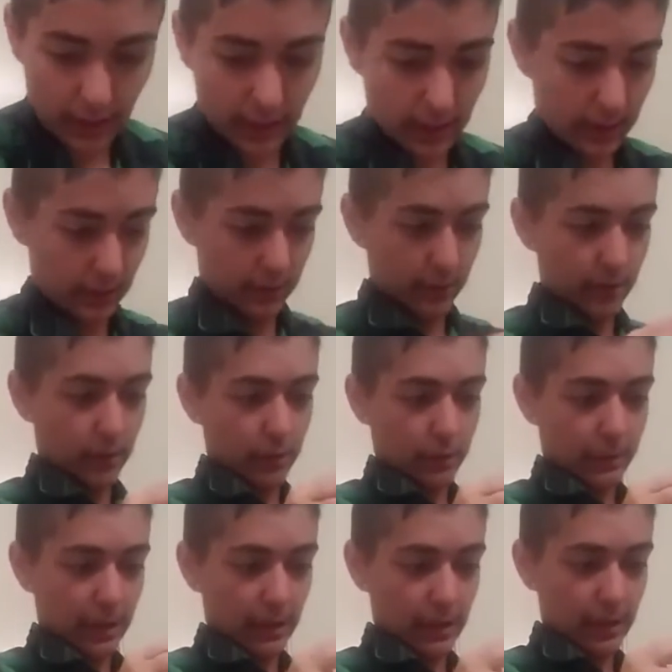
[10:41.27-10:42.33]
and
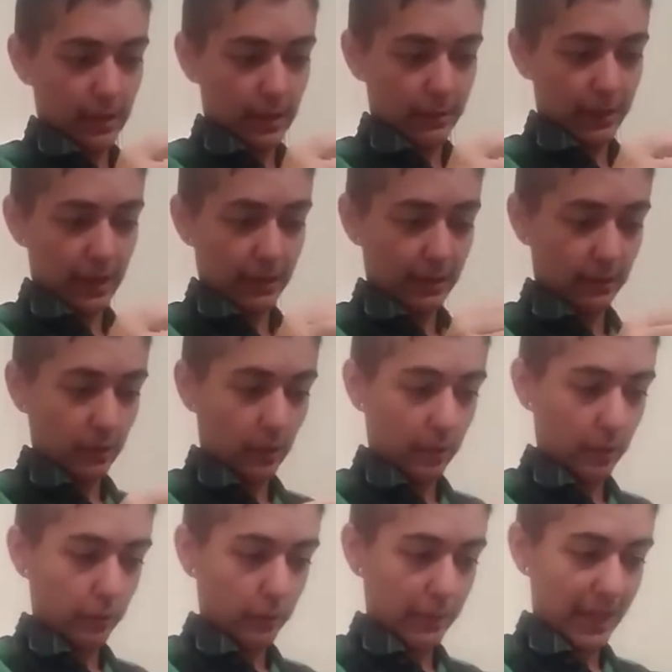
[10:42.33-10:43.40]
oh my god, I'm getting this
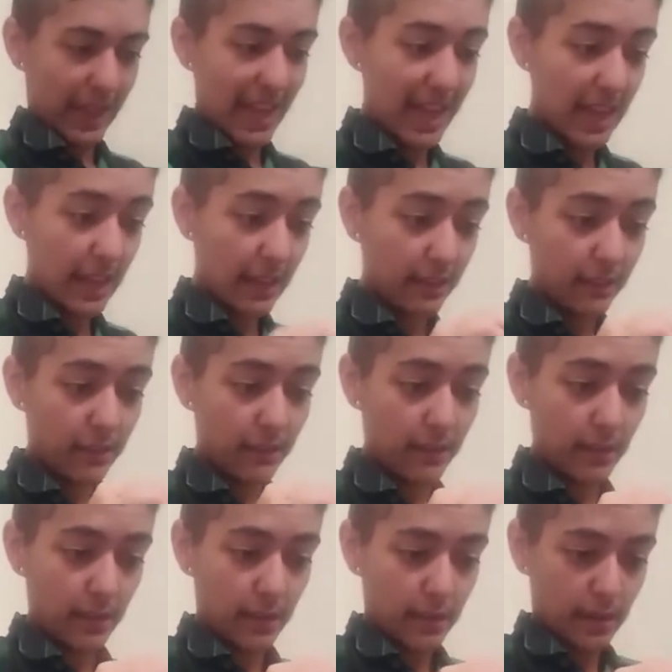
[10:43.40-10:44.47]
all over my hands.